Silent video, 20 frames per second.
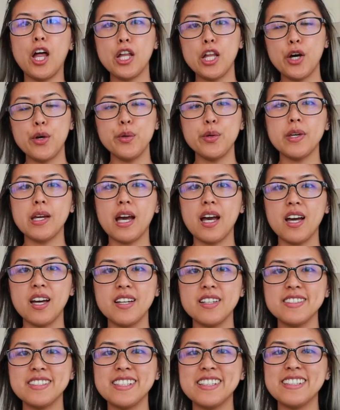Hello you
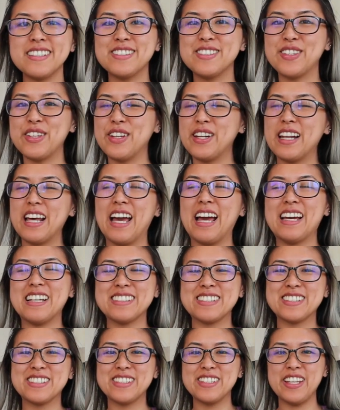guys, it is the
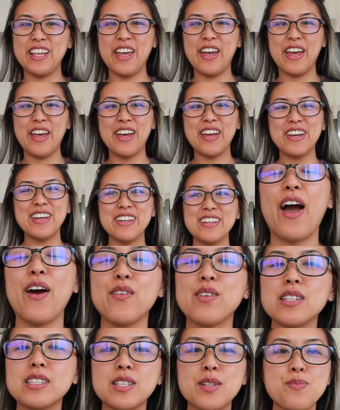next day. I
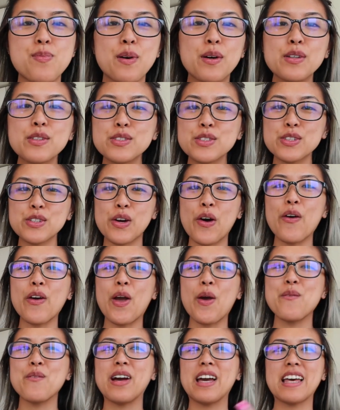was supposed to go
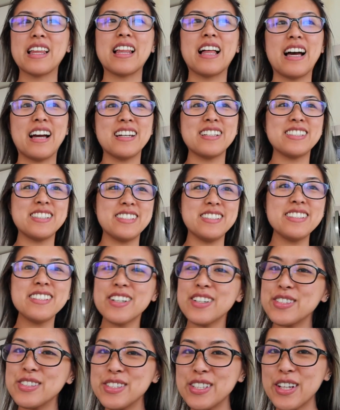get my lashes
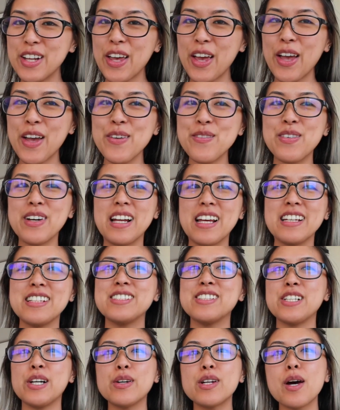done today, but I
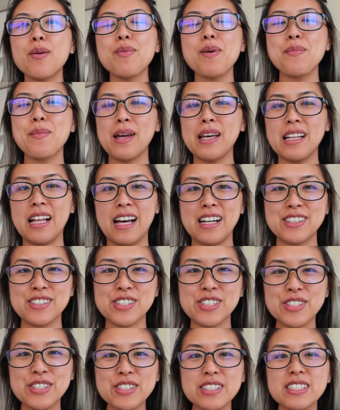showed up at my lash
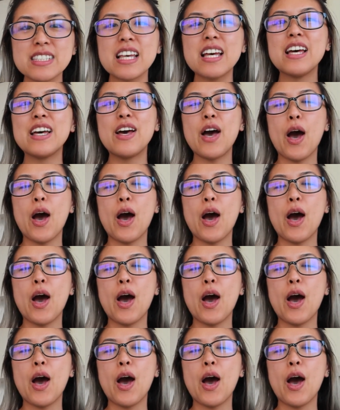girl's